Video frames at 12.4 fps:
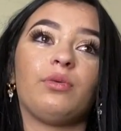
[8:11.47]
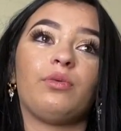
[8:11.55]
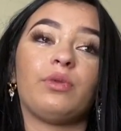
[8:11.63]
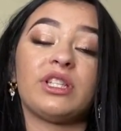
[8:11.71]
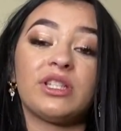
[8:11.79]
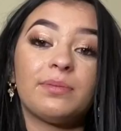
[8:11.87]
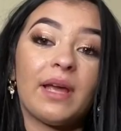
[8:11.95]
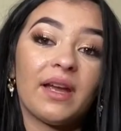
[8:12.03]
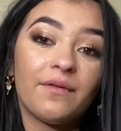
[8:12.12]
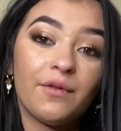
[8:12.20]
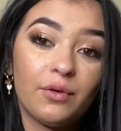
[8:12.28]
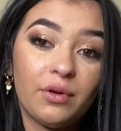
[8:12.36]

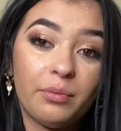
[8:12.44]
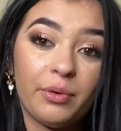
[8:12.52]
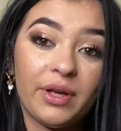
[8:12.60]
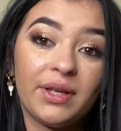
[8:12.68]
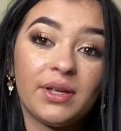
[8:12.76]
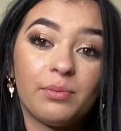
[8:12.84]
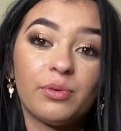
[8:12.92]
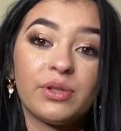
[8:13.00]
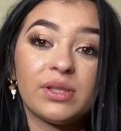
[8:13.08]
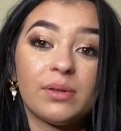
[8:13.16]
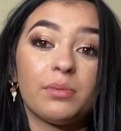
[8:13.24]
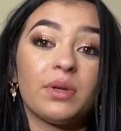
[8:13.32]
respectful to break up with
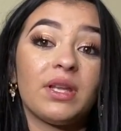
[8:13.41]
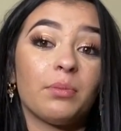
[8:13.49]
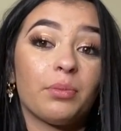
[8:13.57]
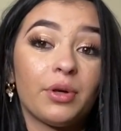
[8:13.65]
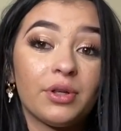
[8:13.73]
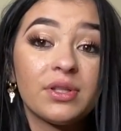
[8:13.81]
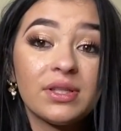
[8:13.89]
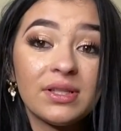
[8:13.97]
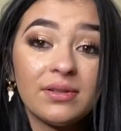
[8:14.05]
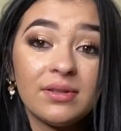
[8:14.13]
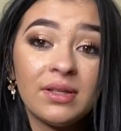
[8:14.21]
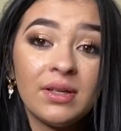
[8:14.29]
somebody in
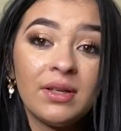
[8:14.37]
person,